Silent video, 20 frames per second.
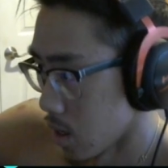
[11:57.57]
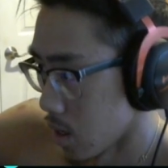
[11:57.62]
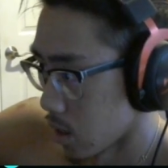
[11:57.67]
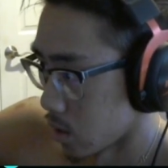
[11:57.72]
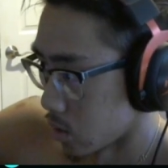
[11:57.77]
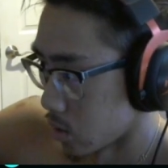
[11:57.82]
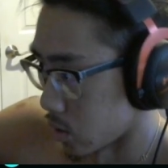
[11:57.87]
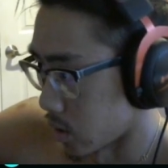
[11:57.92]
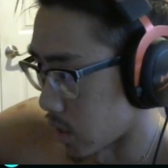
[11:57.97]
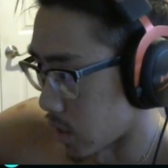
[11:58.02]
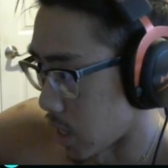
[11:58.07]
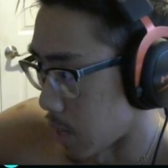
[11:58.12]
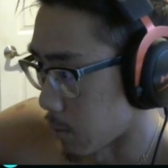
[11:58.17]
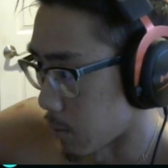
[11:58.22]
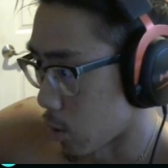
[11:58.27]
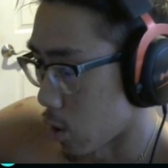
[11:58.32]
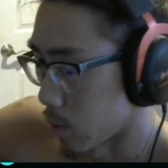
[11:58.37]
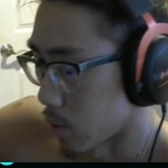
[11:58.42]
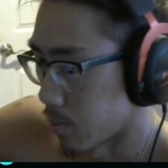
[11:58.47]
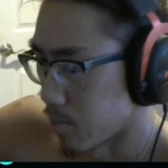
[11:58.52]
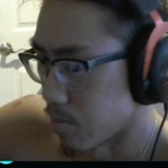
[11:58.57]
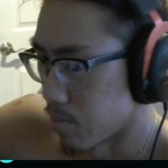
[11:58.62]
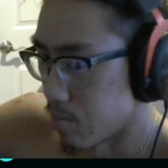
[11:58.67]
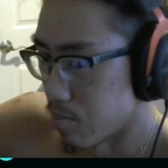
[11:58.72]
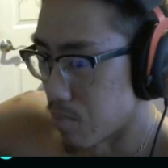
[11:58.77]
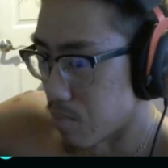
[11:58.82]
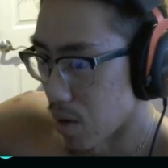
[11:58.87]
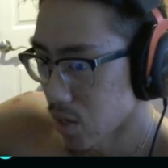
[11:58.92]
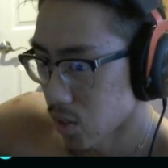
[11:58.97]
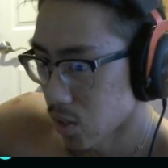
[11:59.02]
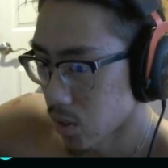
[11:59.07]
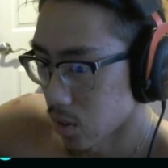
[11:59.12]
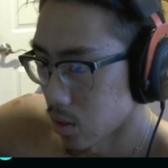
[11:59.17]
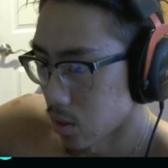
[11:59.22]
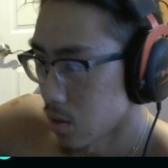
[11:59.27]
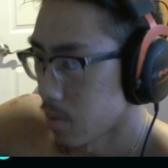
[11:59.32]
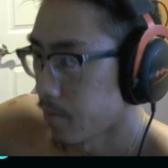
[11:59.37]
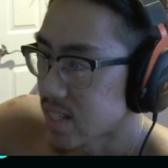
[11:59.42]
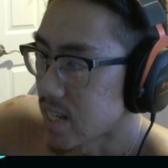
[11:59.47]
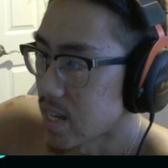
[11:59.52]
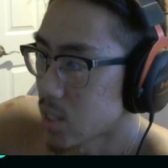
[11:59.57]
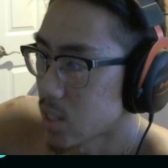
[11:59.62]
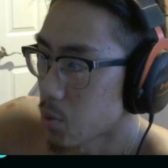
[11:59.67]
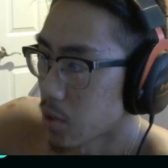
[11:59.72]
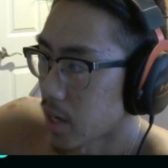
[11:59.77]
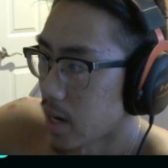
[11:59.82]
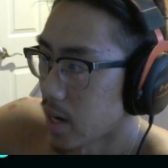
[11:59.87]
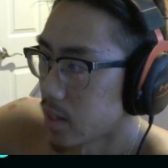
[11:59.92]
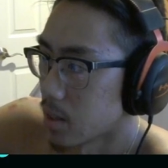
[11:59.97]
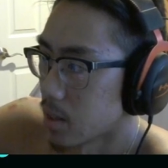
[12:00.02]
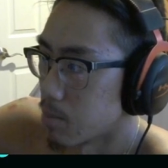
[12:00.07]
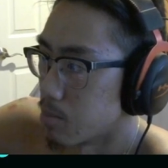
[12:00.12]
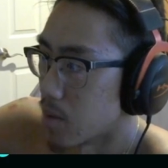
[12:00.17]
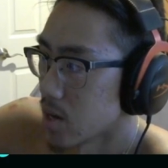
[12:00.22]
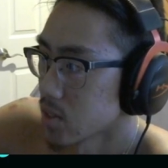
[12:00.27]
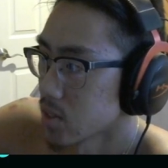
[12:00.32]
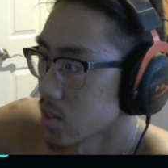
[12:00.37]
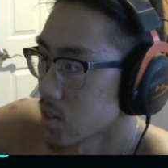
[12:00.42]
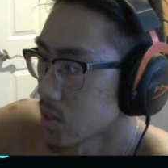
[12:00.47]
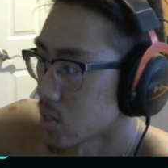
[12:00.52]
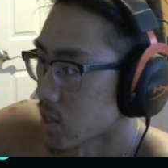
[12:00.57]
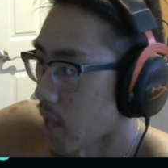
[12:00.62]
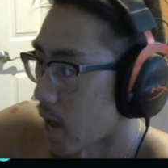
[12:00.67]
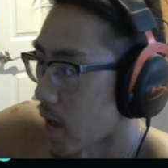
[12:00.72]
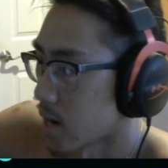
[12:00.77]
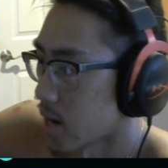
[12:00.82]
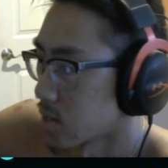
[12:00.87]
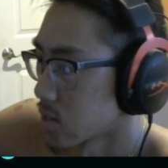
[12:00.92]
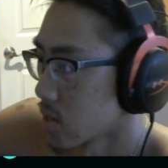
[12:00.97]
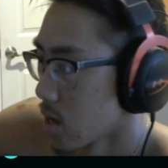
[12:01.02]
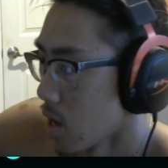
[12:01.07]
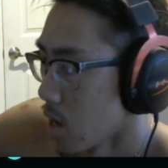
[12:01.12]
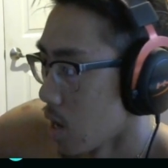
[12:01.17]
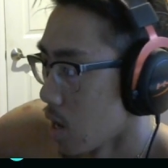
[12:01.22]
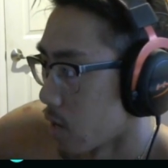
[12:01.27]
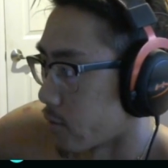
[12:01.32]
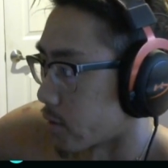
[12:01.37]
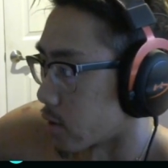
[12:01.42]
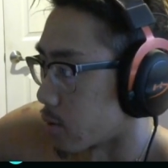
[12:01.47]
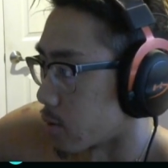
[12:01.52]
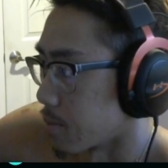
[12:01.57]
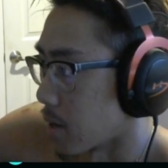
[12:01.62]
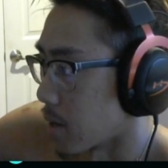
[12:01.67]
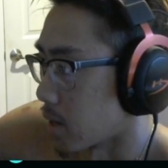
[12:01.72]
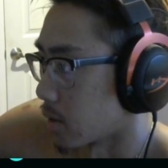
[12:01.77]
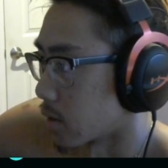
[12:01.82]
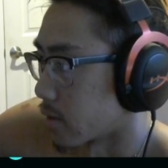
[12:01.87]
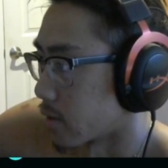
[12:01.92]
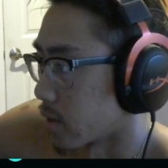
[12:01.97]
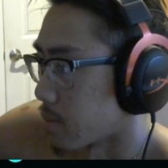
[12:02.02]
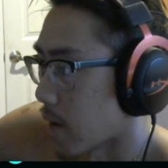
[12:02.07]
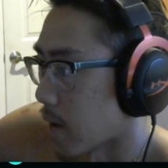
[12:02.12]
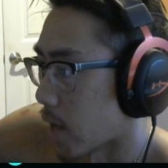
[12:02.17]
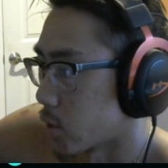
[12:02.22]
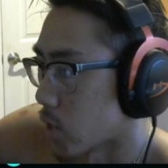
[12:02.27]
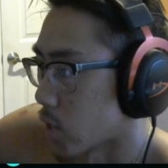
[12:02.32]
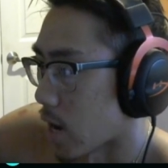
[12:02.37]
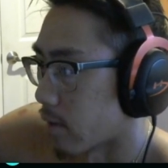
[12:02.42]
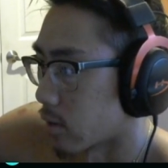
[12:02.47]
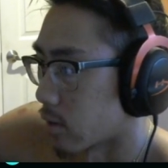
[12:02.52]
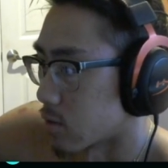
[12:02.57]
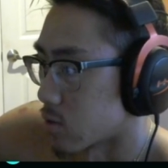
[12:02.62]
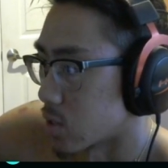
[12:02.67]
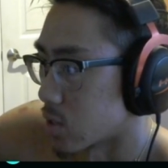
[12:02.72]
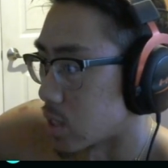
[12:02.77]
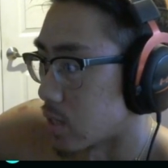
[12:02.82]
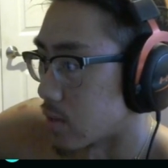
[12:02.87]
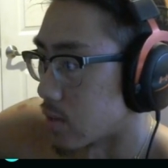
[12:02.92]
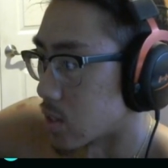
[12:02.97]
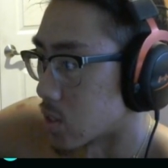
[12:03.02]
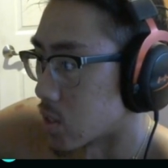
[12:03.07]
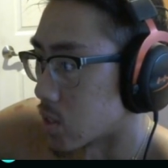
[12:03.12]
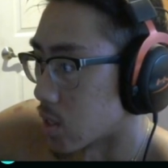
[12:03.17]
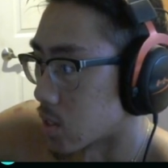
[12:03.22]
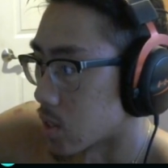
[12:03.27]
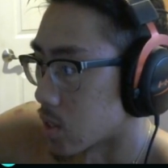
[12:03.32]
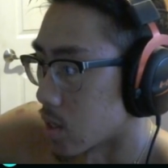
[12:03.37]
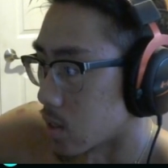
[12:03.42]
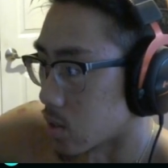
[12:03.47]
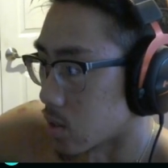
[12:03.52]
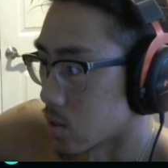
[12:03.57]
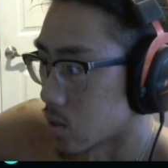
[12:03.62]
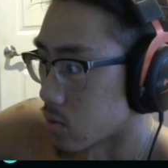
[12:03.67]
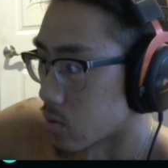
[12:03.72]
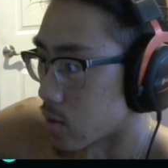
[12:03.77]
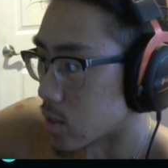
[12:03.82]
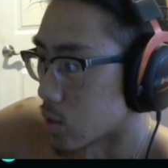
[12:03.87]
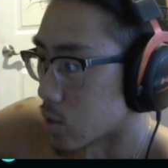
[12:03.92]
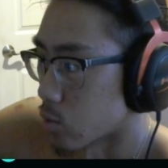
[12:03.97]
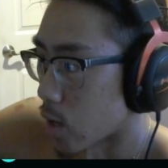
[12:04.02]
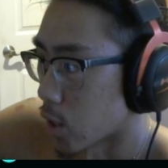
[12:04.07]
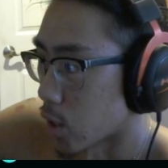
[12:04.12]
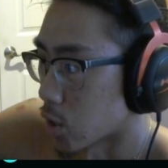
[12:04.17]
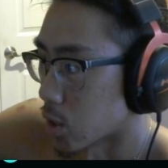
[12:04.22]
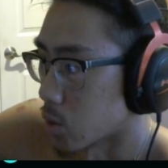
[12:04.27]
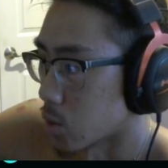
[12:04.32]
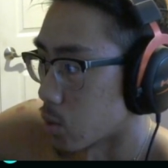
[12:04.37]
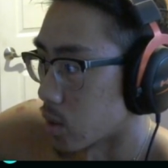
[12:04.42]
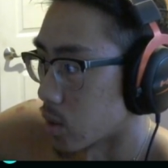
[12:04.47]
to the game called Busted. Teens will gain the Busted status for the remainder of the match after receiving 6 hits. Resurrection will